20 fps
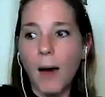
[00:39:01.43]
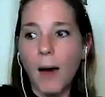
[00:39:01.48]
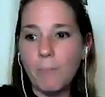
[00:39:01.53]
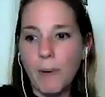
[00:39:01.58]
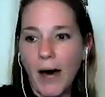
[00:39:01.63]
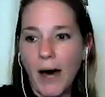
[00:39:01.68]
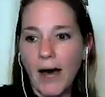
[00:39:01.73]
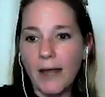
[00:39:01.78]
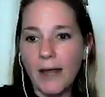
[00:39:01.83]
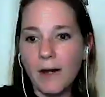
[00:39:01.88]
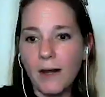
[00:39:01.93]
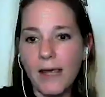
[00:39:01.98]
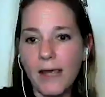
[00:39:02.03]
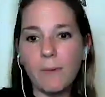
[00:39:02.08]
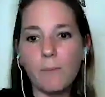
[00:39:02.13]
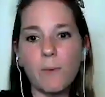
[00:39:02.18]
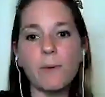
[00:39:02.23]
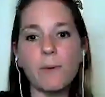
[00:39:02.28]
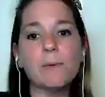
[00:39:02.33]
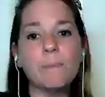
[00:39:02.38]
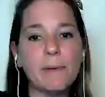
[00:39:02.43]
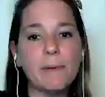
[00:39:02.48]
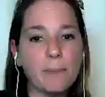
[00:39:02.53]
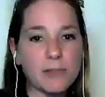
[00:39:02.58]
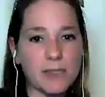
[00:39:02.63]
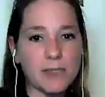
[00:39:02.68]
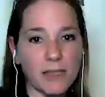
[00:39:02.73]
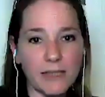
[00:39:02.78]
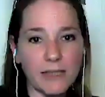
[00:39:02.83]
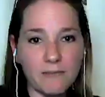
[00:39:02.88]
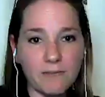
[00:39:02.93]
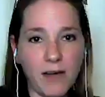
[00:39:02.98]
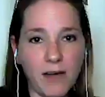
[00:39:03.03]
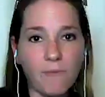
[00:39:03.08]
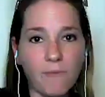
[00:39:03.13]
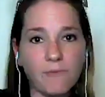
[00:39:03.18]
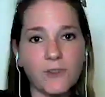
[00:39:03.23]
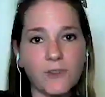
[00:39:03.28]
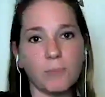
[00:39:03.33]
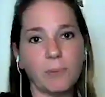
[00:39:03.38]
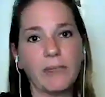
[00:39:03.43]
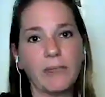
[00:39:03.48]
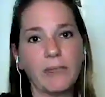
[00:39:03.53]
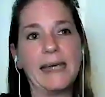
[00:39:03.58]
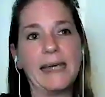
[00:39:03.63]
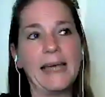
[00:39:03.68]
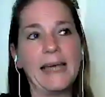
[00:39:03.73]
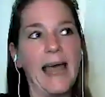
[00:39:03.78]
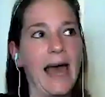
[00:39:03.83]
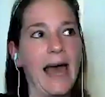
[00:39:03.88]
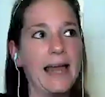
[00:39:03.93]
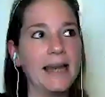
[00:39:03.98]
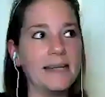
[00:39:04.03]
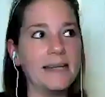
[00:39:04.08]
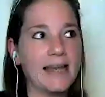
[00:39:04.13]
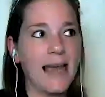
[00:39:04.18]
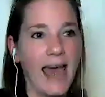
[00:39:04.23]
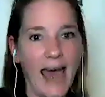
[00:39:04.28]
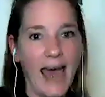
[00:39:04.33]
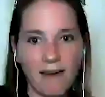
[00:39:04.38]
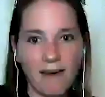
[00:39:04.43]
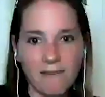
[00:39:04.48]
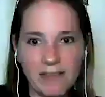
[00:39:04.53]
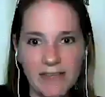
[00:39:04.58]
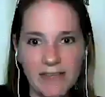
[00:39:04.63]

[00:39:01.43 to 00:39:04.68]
But it, we would be able to live comfortably and have the